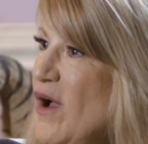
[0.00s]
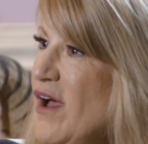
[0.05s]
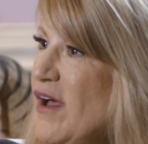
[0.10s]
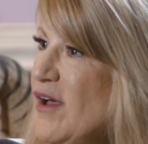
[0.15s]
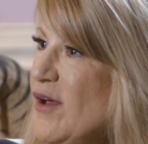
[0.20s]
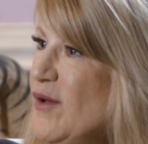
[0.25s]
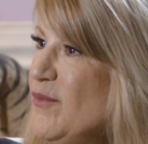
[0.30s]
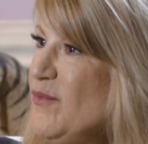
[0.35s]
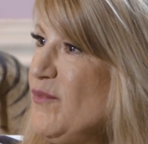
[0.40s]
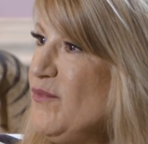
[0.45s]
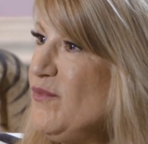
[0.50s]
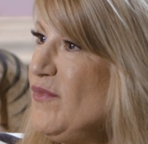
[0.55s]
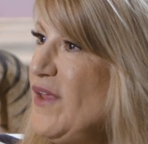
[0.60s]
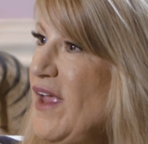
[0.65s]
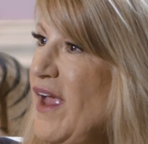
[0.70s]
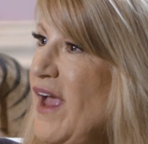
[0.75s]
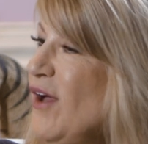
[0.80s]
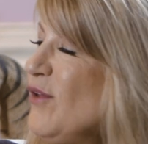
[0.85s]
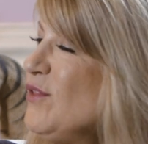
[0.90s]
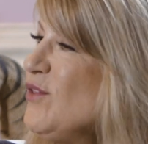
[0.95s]

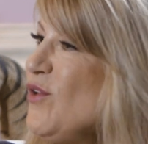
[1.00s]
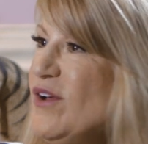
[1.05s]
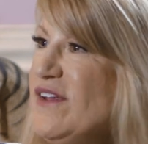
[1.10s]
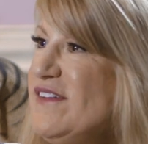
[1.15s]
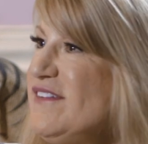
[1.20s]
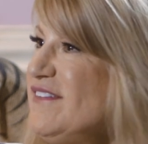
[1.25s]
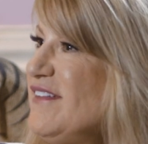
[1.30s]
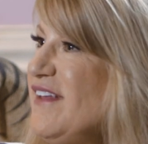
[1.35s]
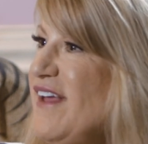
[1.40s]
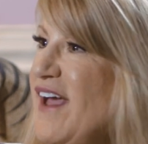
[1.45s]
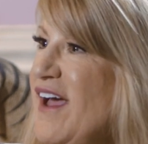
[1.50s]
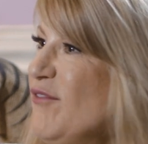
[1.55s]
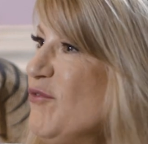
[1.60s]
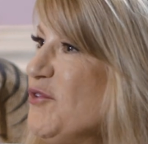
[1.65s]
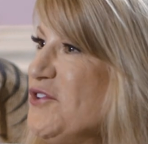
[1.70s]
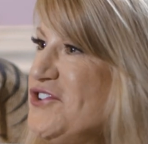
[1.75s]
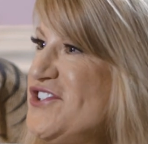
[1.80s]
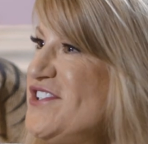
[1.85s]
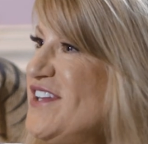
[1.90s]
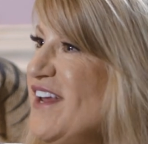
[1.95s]
How long is the average